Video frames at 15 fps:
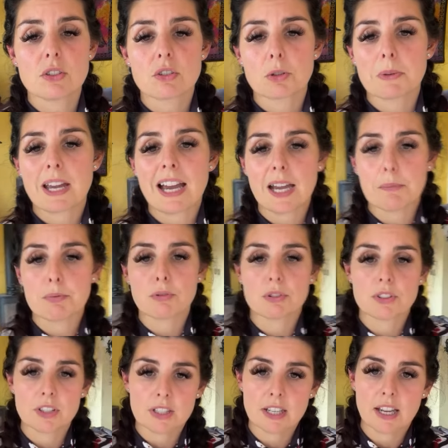So it's going to be high
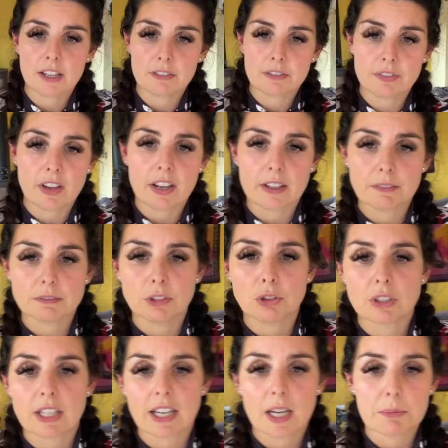protein, high fat,
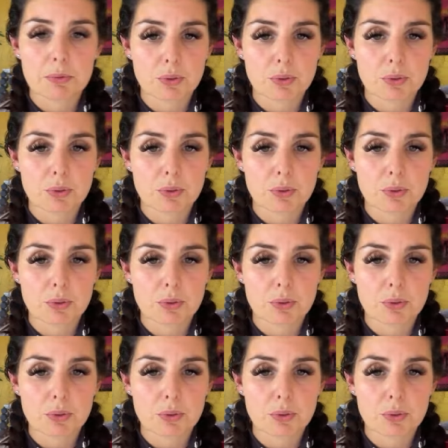low carb.